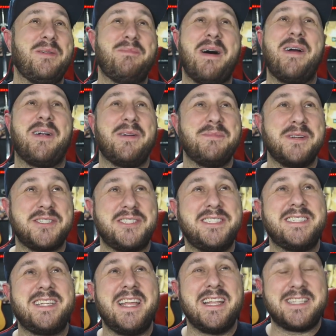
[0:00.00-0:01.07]
about her, but
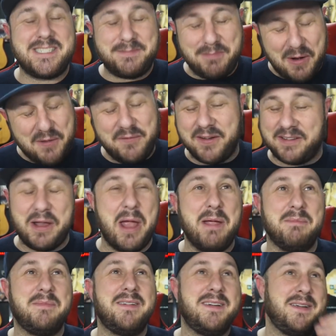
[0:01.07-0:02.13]
she's it's the perfect
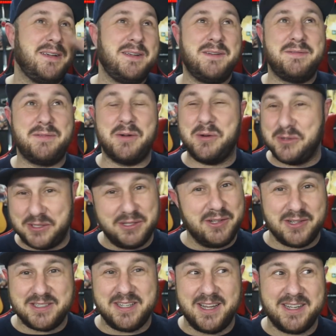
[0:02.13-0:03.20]
name for who she
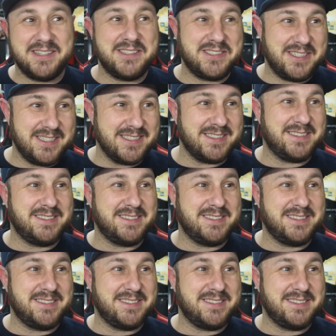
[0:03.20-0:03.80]
looks like. She's